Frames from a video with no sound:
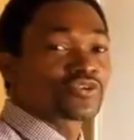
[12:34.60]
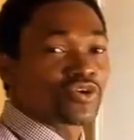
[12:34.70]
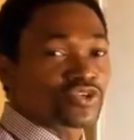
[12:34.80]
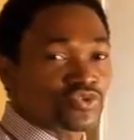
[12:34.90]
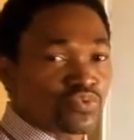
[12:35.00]

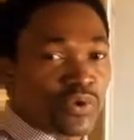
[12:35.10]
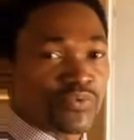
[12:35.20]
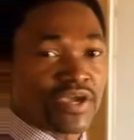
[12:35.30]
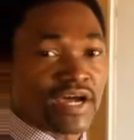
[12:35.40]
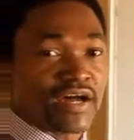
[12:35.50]
nucleus when
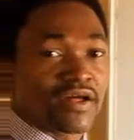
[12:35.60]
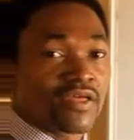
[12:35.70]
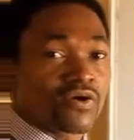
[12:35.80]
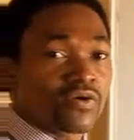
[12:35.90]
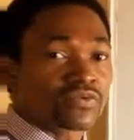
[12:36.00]
we are
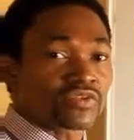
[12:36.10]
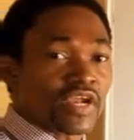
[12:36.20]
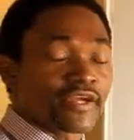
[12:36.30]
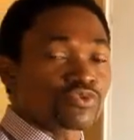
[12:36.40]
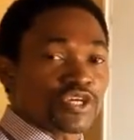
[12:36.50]

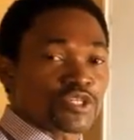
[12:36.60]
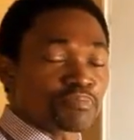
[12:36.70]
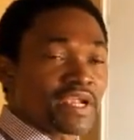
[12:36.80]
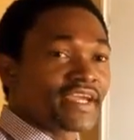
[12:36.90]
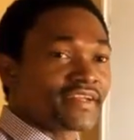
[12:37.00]
trying to
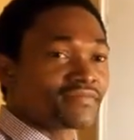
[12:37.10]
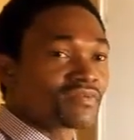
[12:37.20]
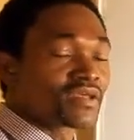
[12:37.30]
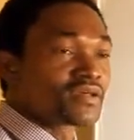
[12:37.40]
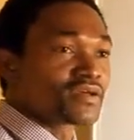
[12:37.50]

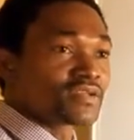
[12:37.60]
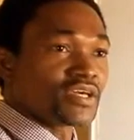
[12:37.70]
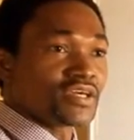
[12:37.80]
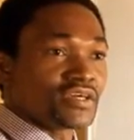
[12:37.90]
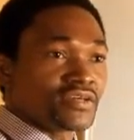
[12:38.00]
explain
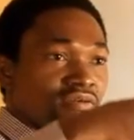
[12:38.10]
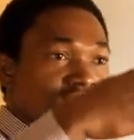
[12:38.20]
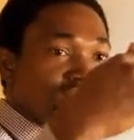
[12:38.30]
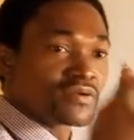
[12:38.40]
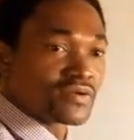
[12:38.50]
the
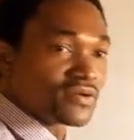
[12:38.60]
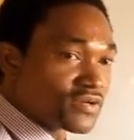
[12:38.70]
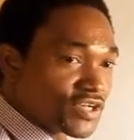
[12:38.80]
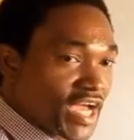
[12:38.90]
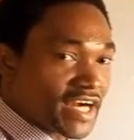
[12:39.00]

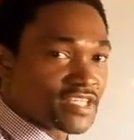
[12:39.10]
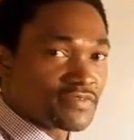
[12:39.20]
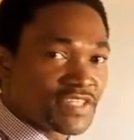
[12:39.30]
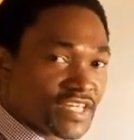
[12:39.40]
radioactive